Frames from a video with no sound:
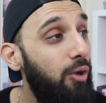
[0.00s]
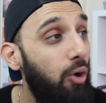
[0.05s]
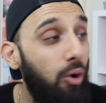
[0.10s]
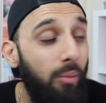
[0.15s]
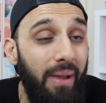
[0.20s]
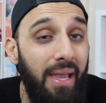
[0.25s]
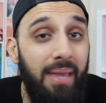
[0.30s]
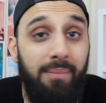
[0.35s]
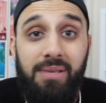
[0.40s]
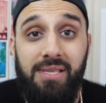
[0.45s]
or
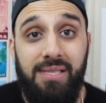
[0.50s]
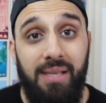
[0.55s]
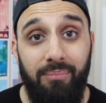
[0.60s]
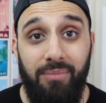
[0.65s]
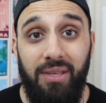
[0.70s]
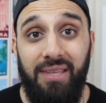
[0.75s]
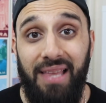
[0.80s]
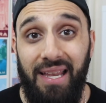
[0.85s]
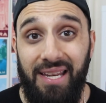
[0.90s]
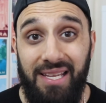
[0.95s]
maybe
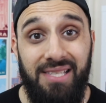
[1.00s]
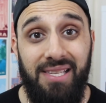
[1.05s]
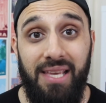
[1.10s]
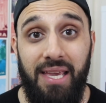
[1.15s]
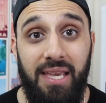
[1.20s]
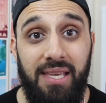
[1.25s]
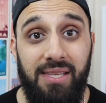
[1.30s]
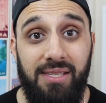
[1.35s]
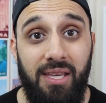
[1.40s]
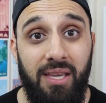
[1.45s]
something that is
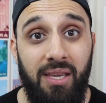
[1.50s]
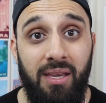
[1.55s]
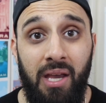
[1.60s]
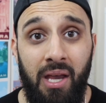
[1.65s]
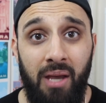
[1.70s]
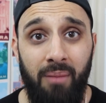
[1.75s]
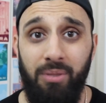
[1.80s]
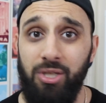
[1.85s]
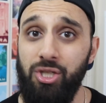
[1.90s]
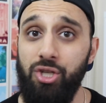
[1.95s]
easy,
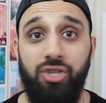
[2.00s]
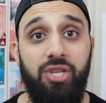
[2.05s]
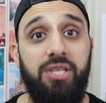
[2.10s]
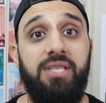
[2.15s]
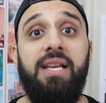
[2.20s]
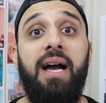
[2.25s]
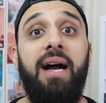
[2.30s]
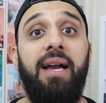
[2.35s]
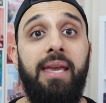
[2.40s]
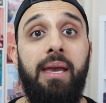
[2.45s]
but you
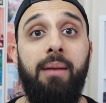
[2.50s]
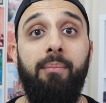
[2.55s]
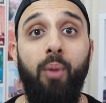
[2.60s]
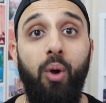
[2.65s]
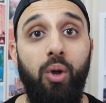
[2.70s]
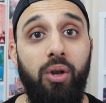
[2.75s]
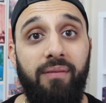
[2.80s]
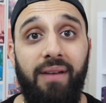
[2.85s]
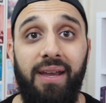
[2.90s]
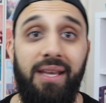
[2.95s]
just can't get
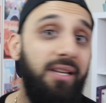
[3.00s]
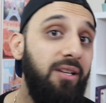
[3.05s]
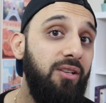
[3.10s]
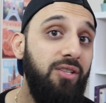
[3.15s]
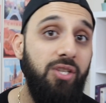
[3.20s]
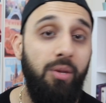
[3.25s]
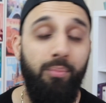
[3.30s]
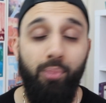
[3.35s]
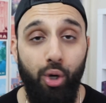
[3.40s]
motivated because you're